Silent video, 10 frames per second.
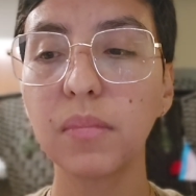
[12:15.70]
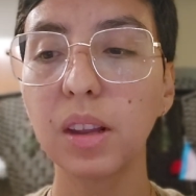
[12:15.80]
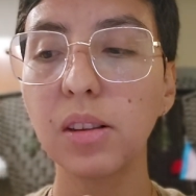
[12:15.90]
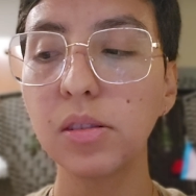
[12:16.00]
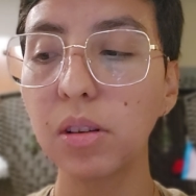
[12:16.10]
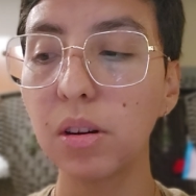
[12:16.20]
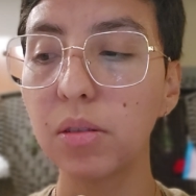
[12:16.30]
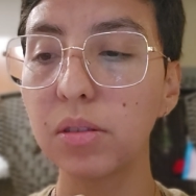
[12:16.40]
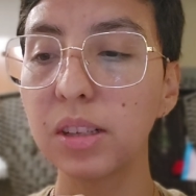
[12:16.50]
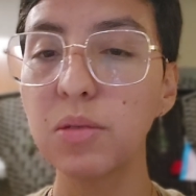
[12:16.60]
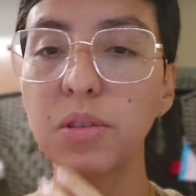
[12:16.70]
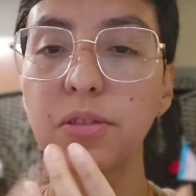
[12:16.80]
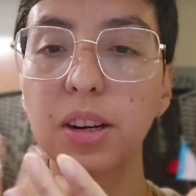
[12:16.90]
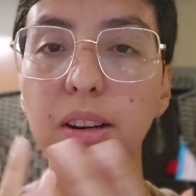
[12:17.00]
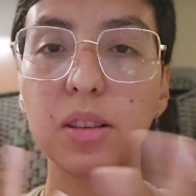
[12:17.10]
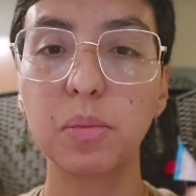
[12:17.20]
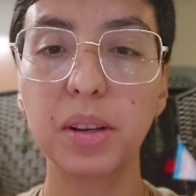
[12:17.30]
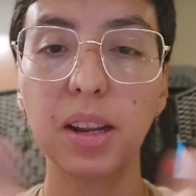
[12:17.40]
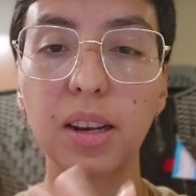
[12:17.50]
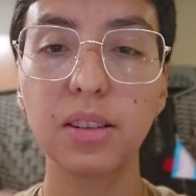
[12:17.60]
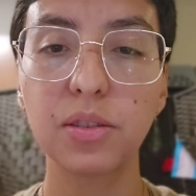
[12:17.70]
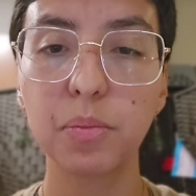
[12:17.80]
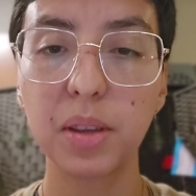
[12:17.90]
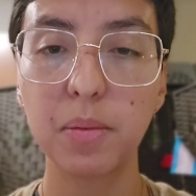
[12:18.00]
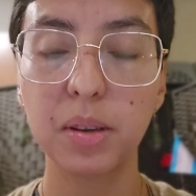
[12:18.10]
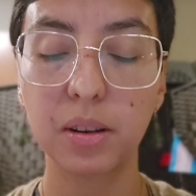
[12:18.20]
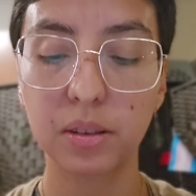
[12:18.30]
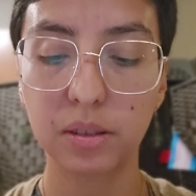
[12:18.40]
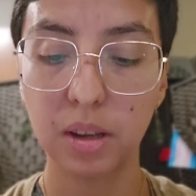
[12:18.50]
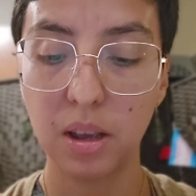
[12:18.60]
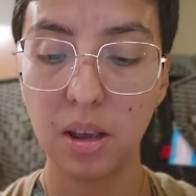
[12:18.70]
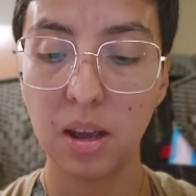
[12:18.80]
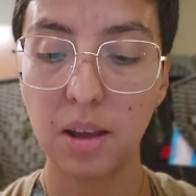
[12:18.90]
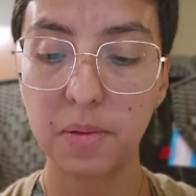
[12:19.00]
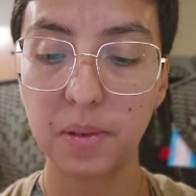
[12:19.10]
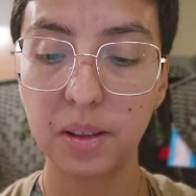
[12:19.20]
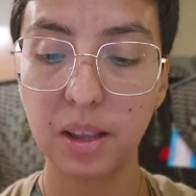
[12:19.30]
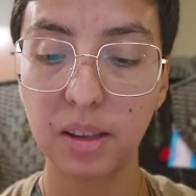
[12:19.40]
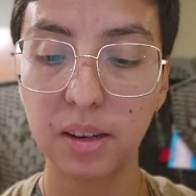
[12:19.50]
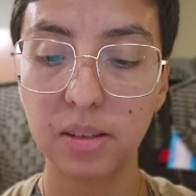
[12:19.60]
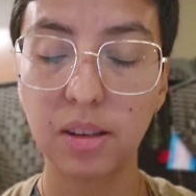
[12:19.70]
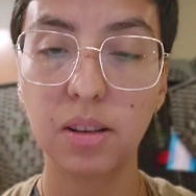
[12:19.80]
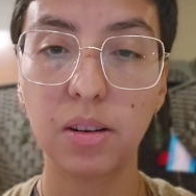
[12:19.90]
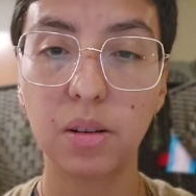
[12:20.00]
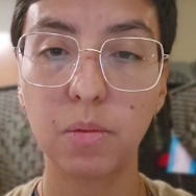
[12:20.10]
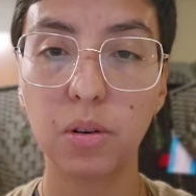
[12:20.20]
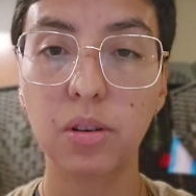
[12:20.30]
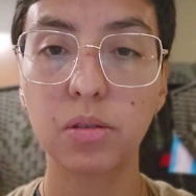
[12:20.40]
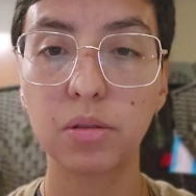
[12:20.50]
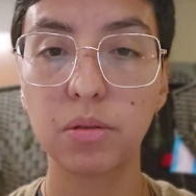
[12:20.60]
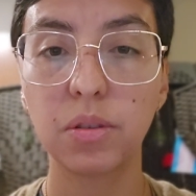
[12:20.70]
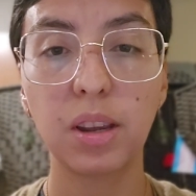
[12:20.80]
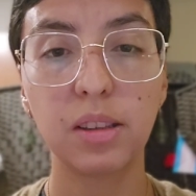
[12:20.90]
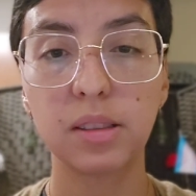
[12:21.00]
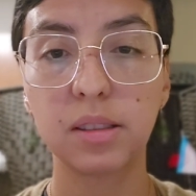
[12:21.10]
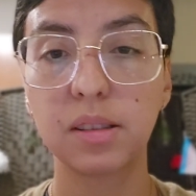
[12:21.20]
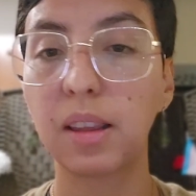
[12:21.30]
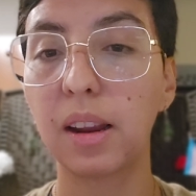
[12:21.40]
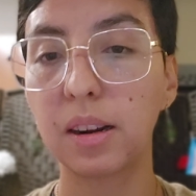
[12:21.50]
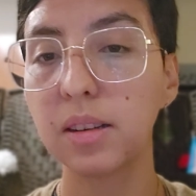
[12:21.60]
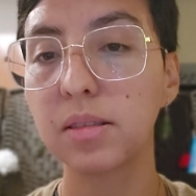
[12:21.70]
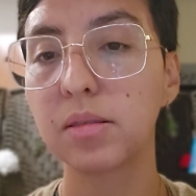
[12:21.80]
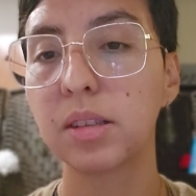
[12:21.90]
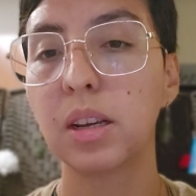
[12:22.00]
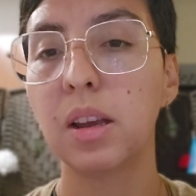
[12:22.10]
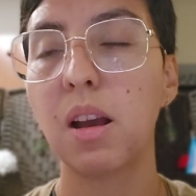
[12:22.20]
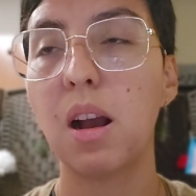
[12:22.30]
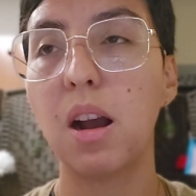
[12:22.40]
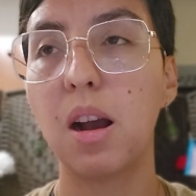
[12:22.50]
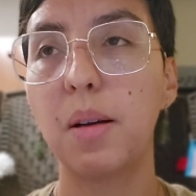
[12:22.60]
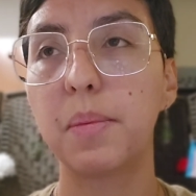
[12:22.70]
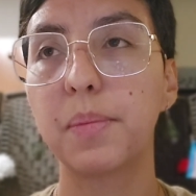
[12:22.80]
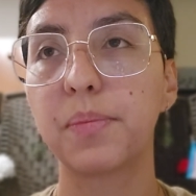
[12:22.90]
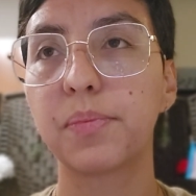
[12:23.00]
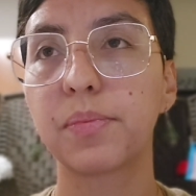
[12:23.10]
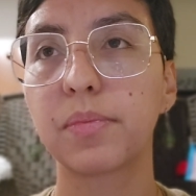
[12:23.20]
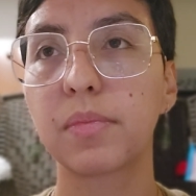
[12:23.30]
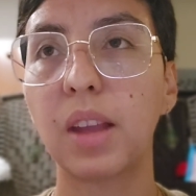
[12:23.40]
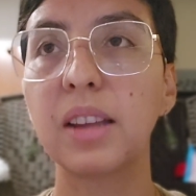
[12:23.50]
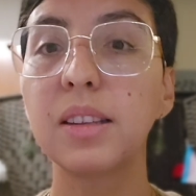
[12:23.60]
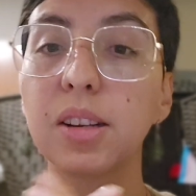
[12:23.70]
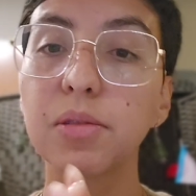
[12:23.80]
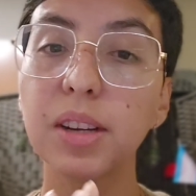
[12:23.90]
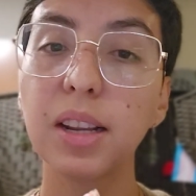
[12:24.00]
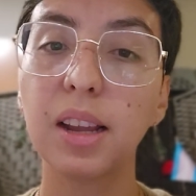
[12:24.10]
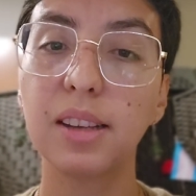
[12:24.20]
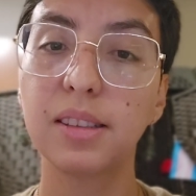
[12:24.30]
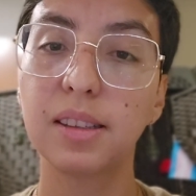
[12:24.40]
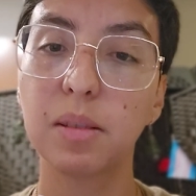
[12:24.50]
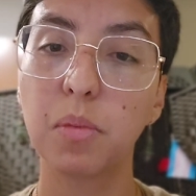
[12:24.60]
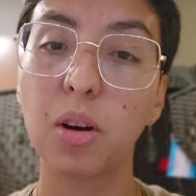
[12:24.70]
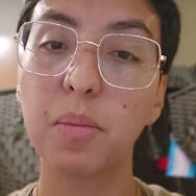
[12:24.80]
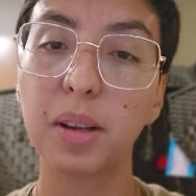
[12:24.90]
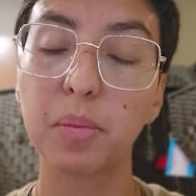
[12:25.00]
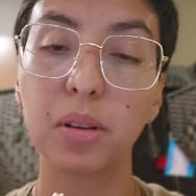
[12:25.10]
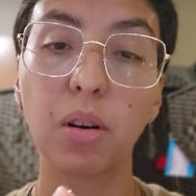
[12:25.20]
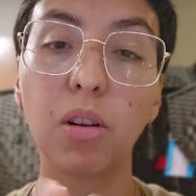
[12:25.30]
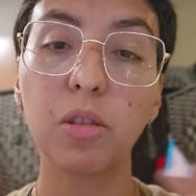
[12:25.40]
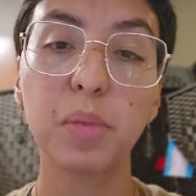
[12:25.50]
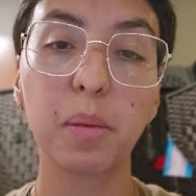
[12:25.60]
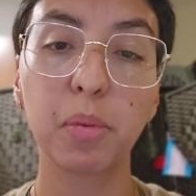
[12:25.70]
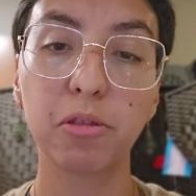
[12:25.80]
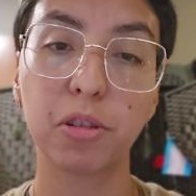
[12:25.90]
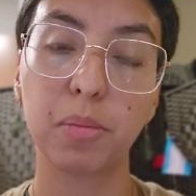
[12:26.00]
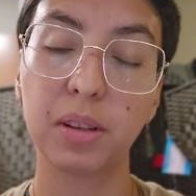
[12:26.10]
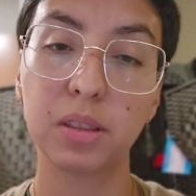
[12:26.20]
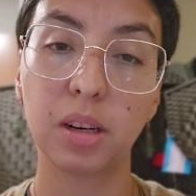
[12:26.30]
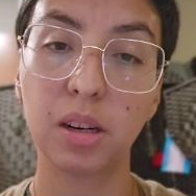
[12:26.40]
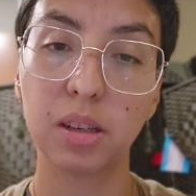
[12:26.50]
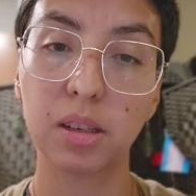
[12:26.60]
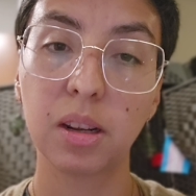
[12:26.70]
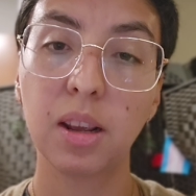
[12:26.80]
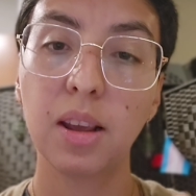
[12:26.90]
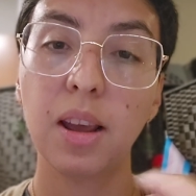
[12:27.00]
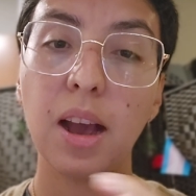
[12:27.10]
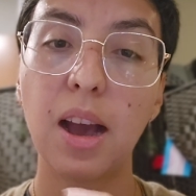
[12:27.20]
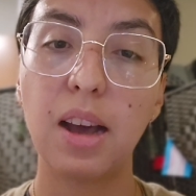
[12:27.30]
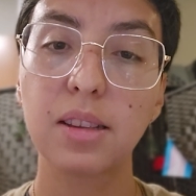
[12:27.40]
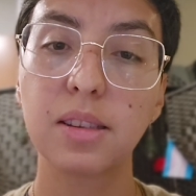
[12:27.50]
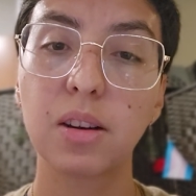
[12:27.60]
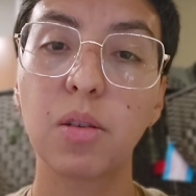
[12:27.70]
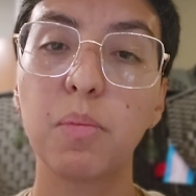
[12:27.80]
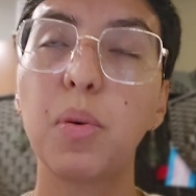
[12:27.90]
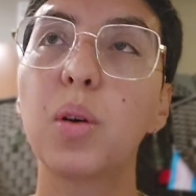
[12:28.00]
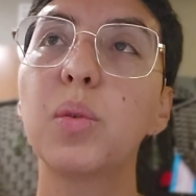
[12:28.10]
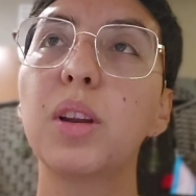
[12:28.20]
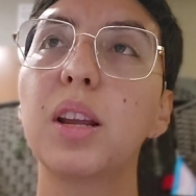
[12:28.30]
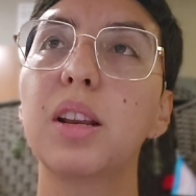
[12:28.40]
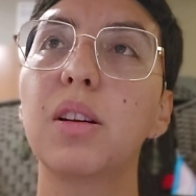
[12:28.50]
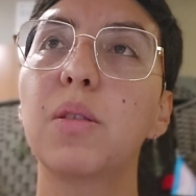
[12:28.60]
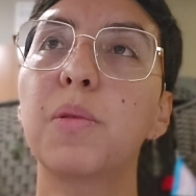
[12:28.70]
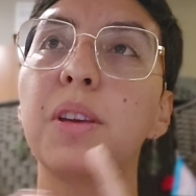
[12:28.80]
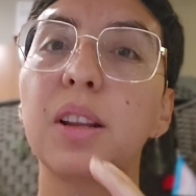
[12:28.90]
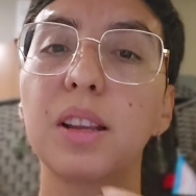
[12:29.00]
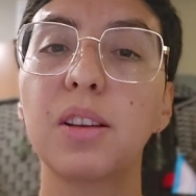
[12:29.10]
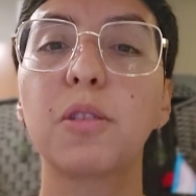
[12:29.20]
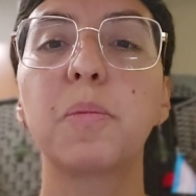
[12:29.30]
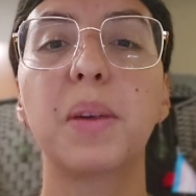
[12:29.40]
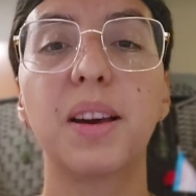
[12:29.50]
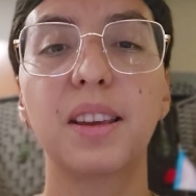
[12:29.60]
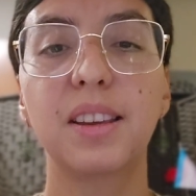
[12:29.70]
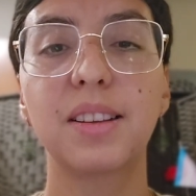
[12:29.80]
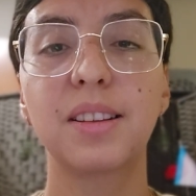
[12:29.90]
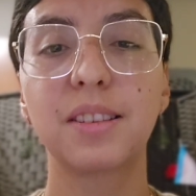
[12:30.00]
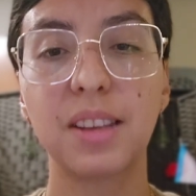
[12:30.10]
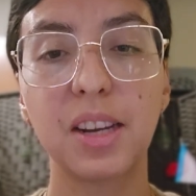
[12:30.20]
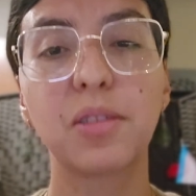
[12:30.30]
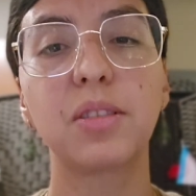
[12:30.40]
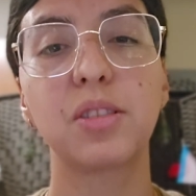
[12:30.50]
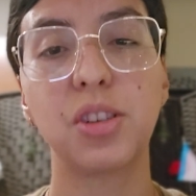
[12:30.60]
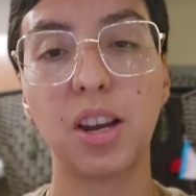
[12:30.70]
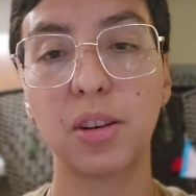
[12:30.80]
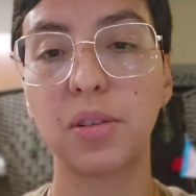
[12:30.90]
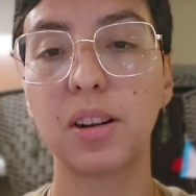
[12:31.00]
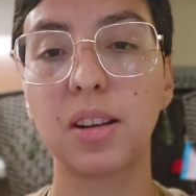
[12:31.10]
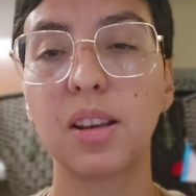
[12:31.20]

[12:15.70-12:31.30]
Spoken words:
So this was very illuminating to me because I feel like there's a lot of work to do yet there. I didn't realize at the moment, but all of my performance art has a component of healing of my sacral chakra,